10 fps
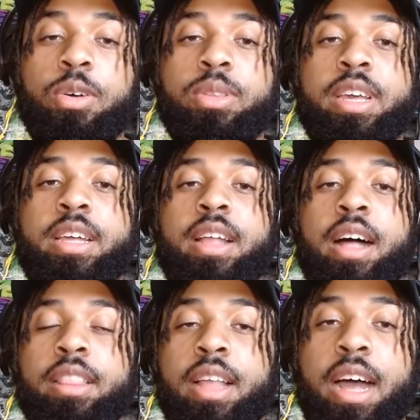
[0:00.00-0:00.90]
So
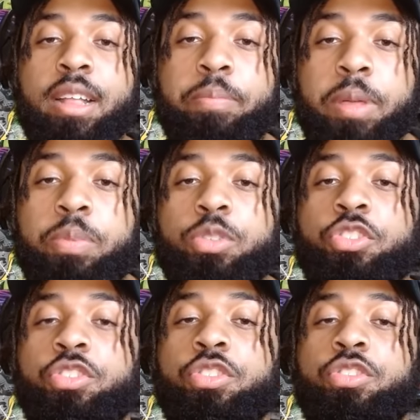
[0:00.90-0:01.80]
then a lot of
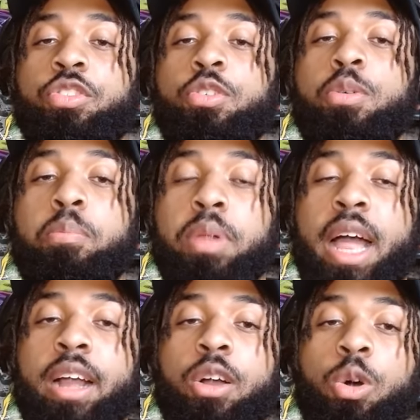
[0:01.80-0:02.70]
people just
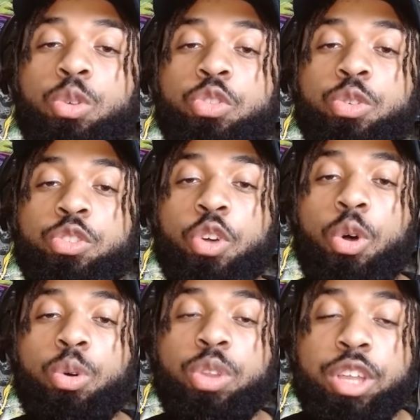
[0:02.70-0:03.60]
assume black culture is